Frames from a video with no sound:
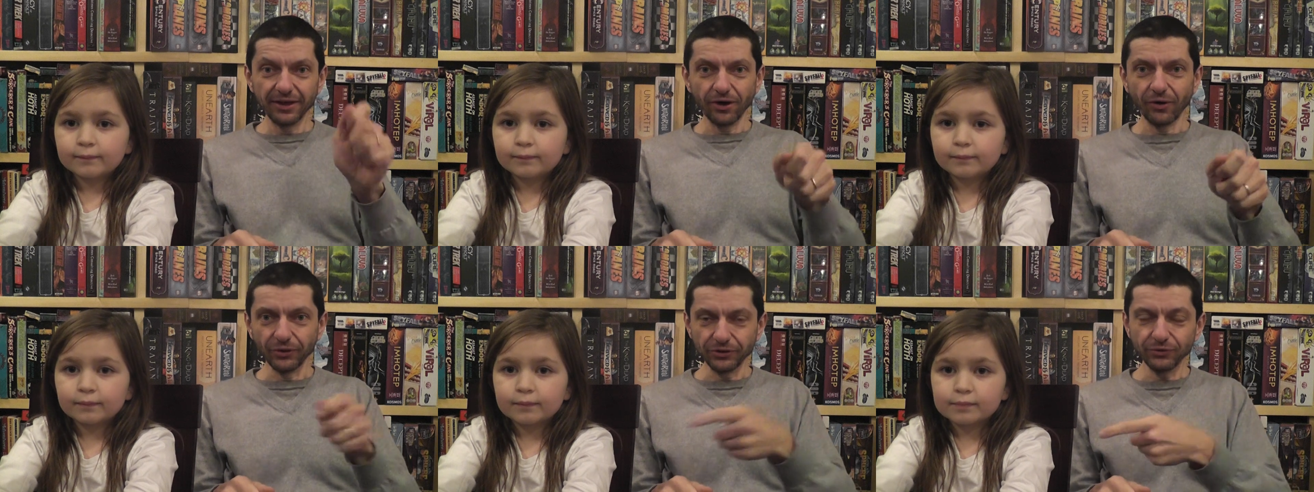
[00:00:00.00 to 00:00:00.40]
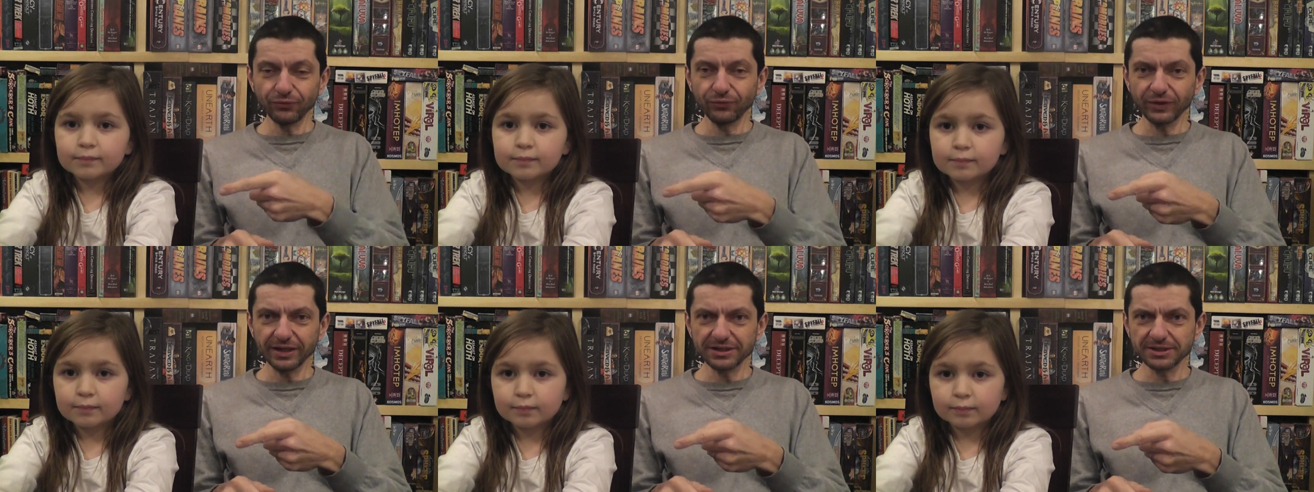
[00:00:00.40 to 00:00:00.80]
Speaker 1: oh,
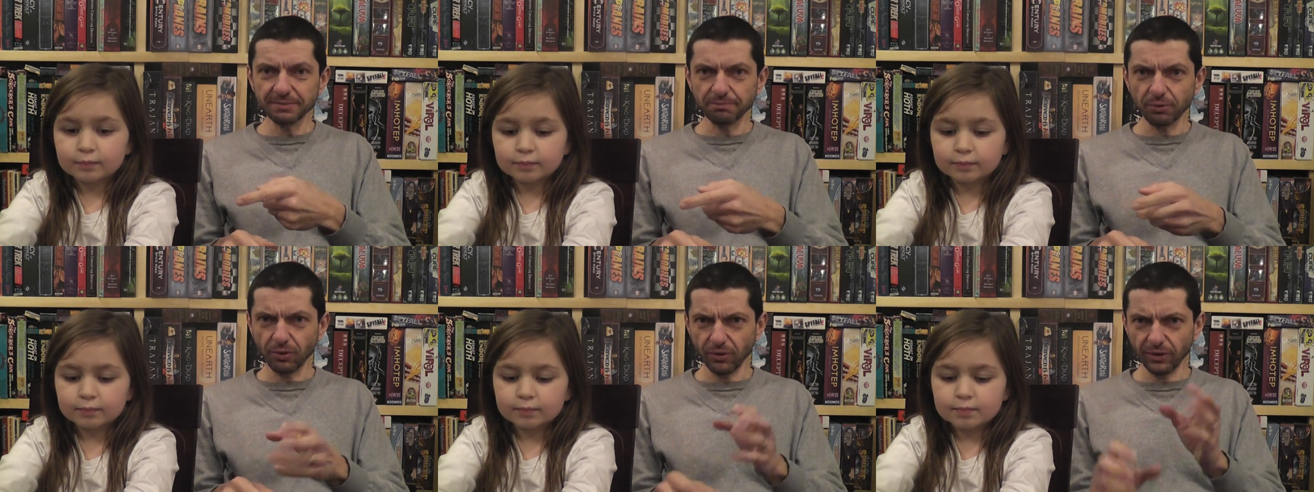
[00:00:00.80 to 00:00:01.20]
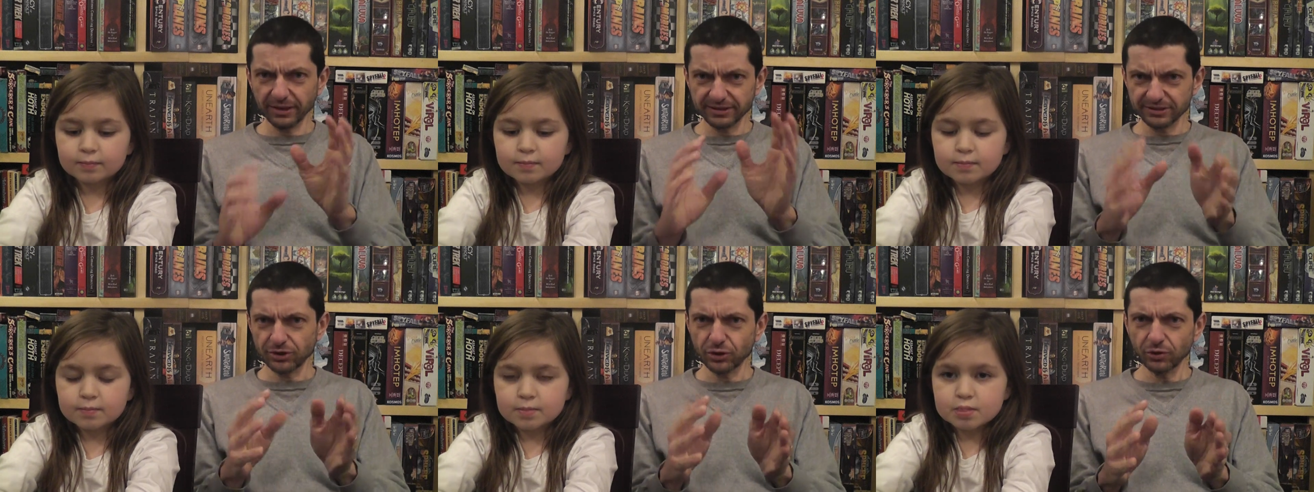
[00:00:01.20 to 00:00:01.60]
you finish the
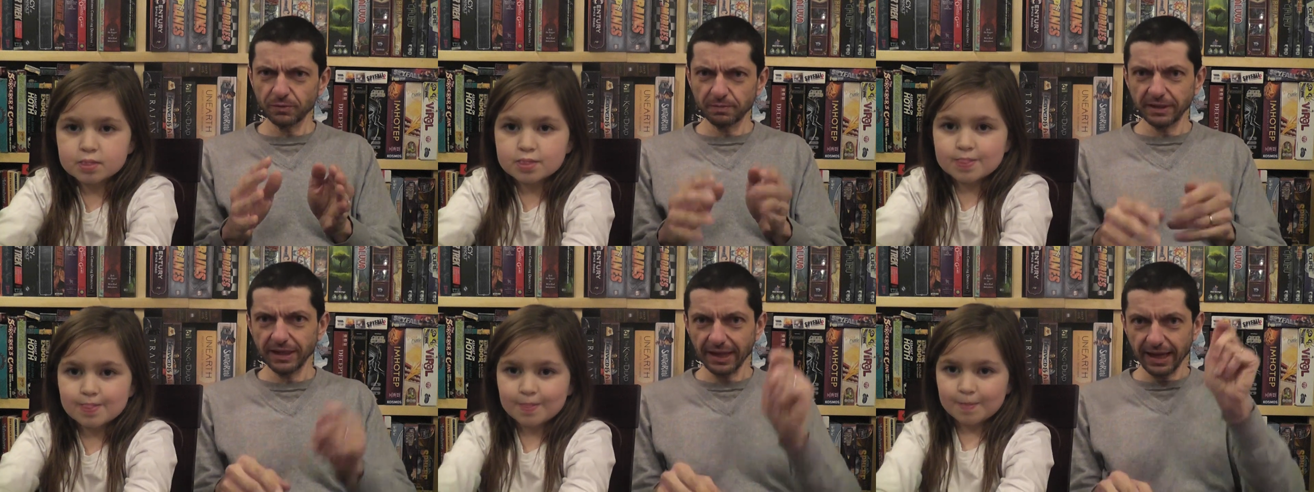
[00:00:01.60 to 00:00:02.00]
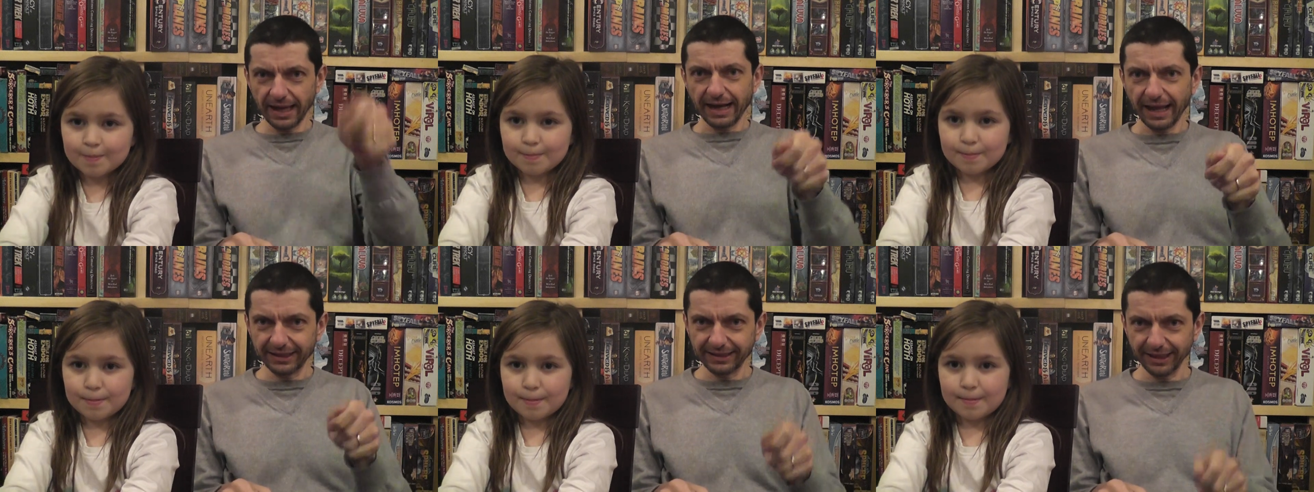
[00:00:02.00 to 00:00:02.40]
as it should be,
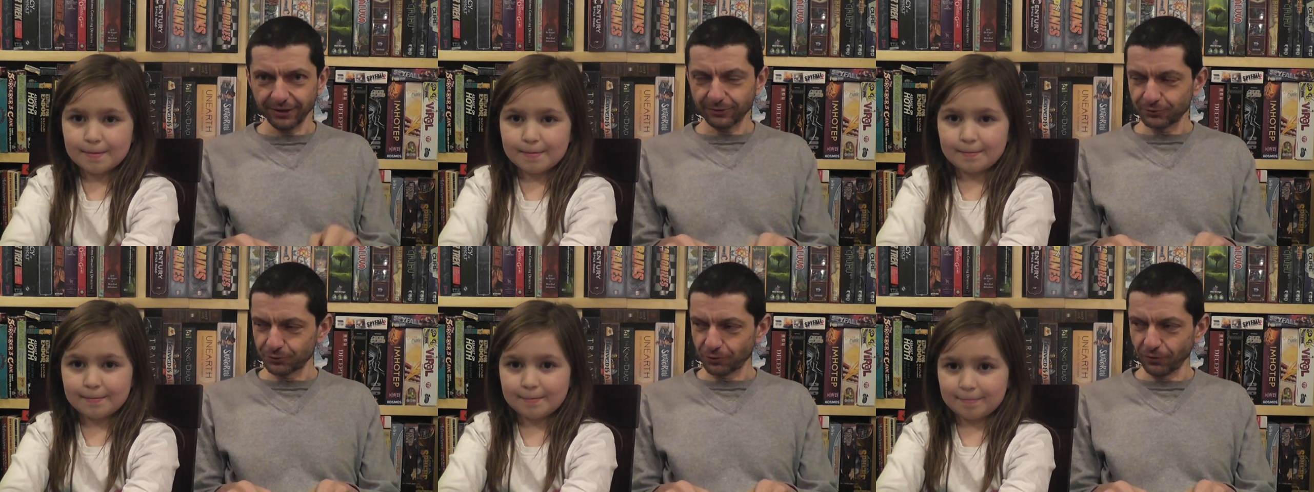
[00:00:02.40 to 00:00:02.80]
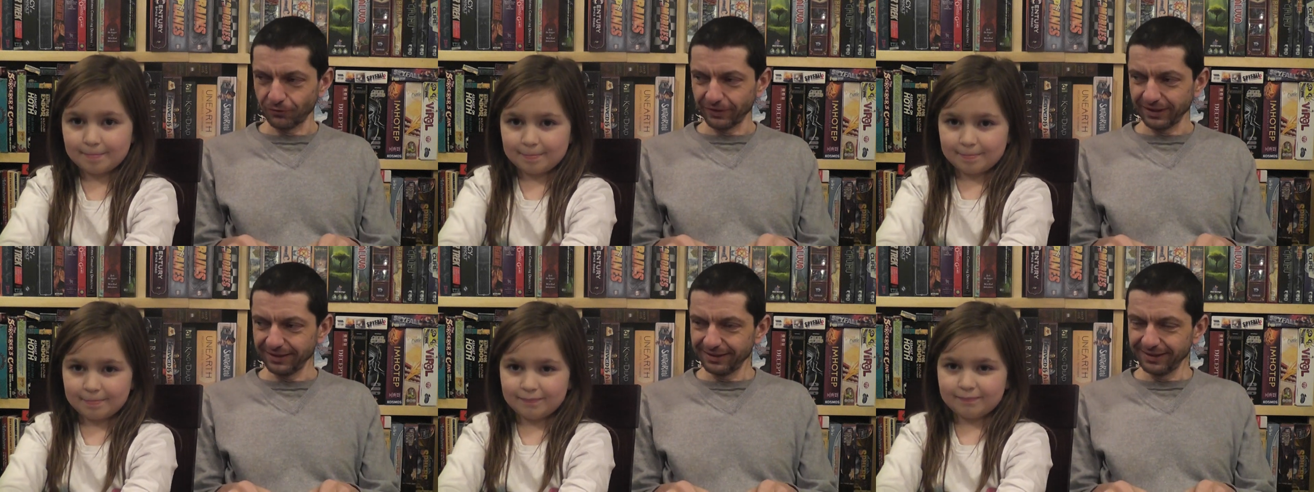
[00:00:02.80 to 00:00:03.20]
and I take control
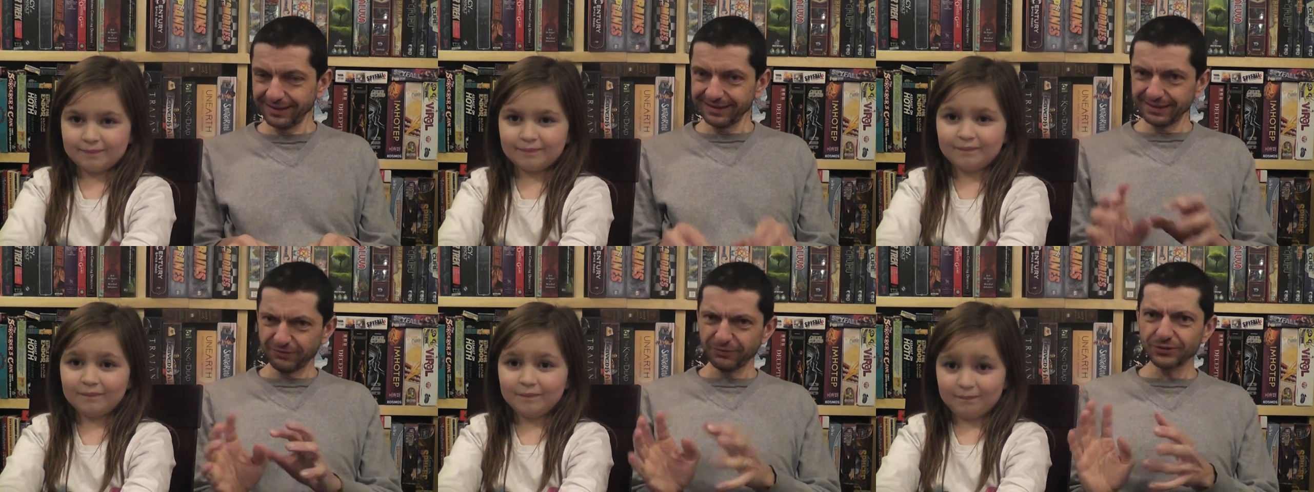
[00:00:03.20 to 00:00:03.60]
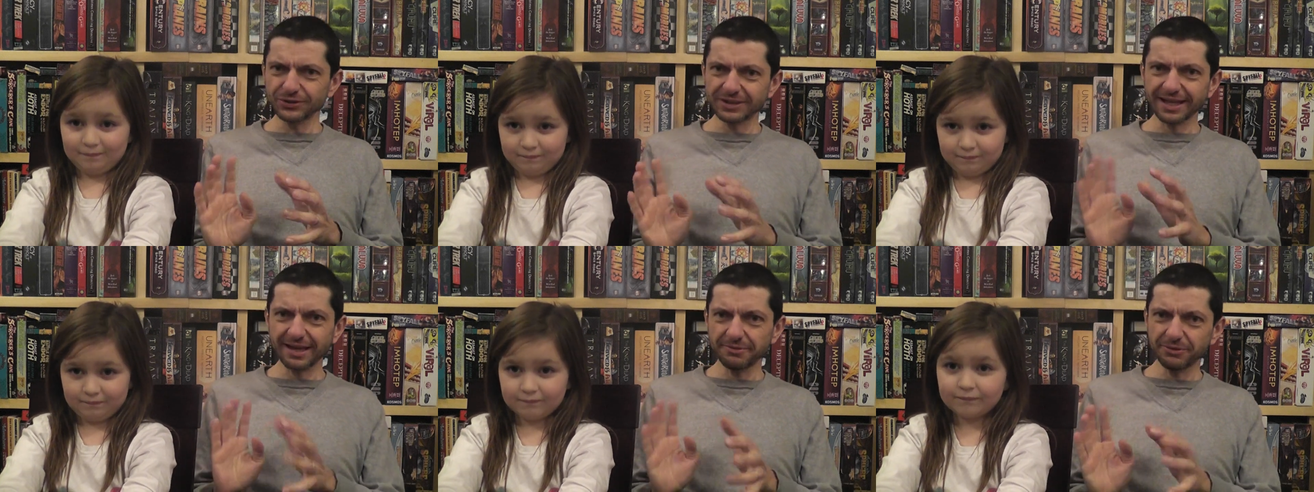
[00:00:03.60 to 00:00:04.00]
of it. The
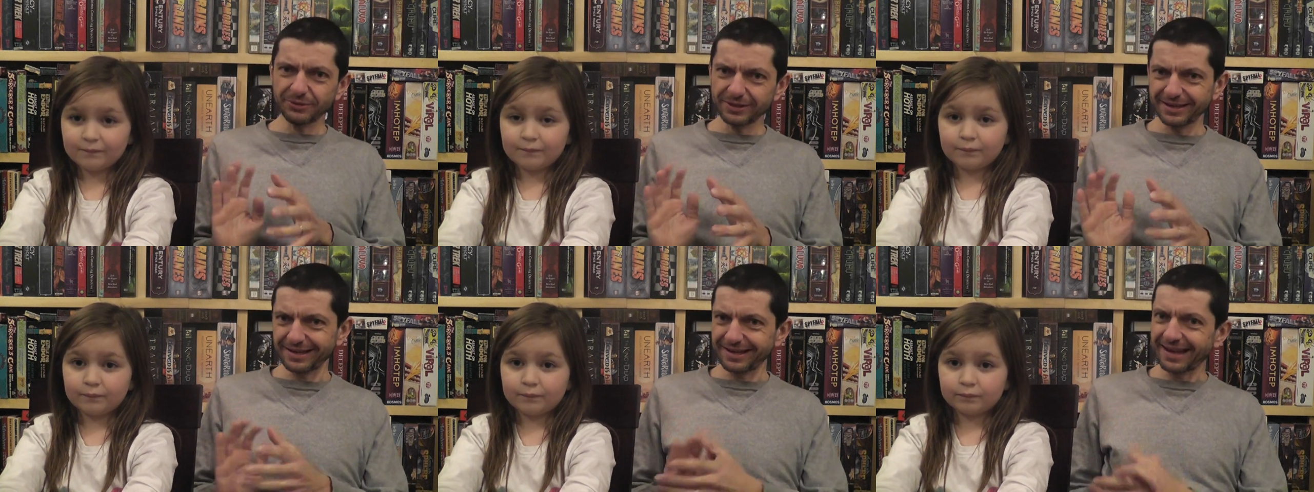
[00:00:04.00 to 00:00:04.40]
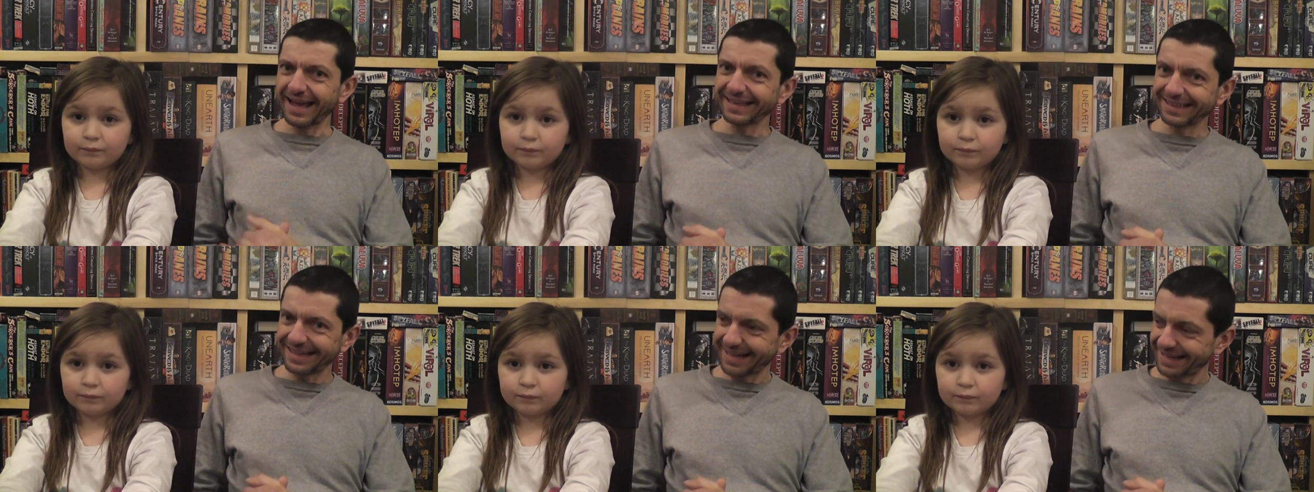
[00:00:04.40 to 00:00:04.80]
first time you didn't
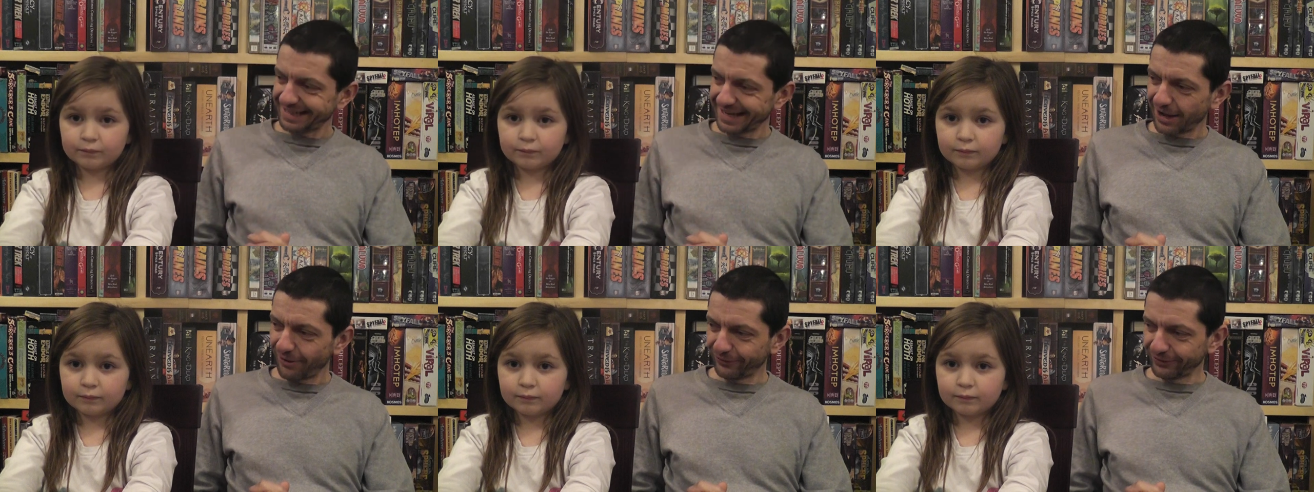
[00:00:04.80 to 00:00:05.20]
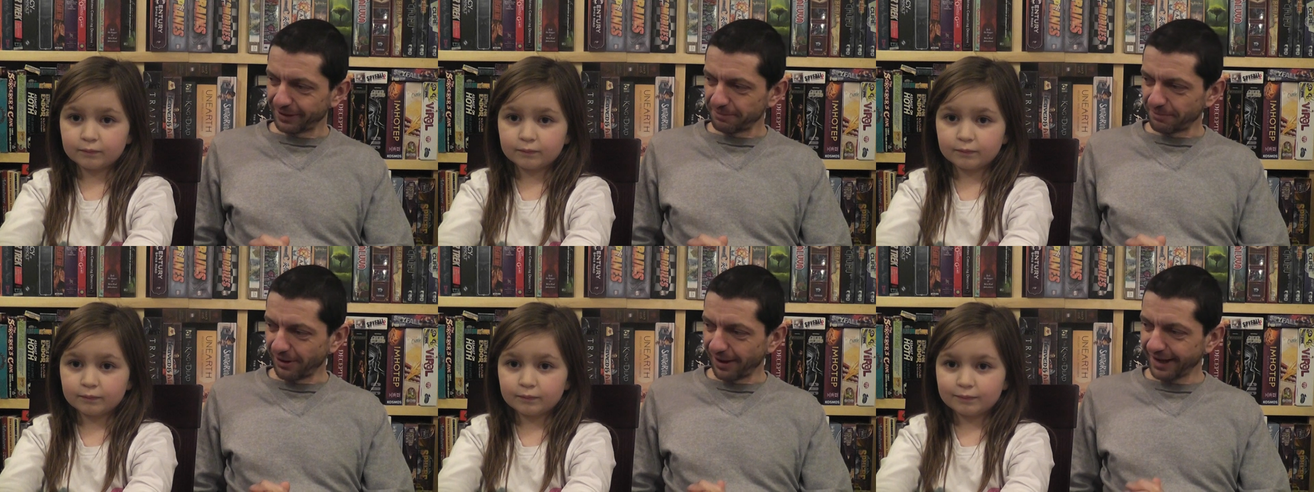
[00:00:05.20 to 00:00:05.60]
like that idea all
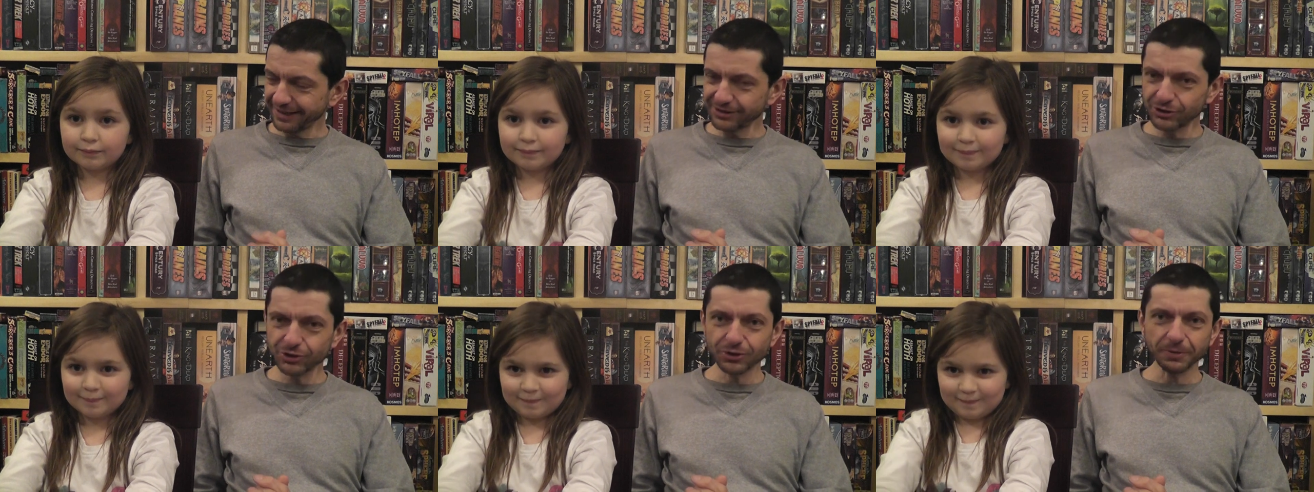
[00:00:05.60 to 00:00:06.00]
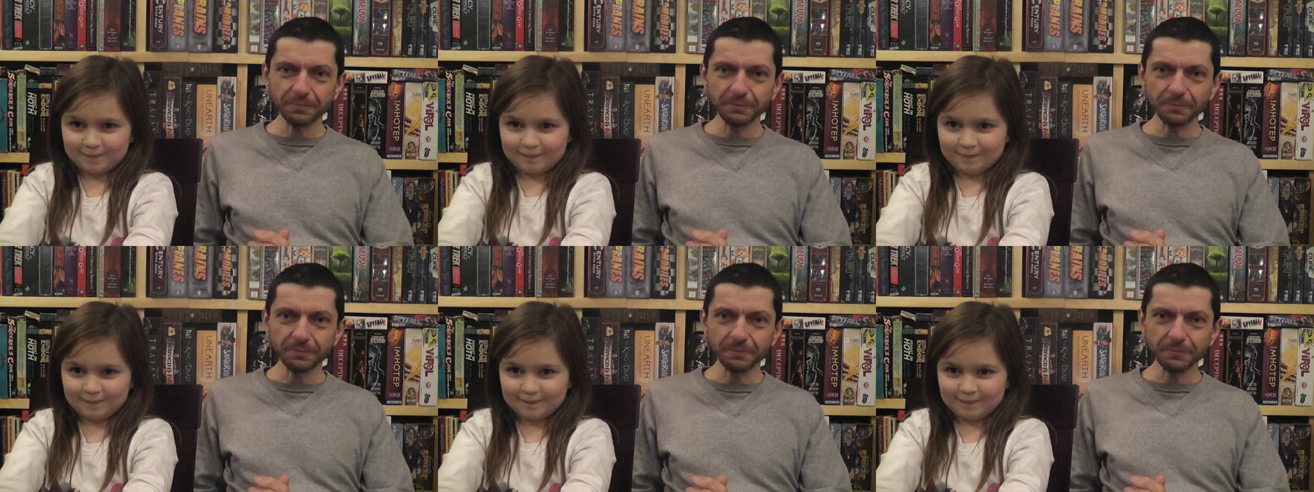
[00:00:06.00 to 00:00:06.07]
that much.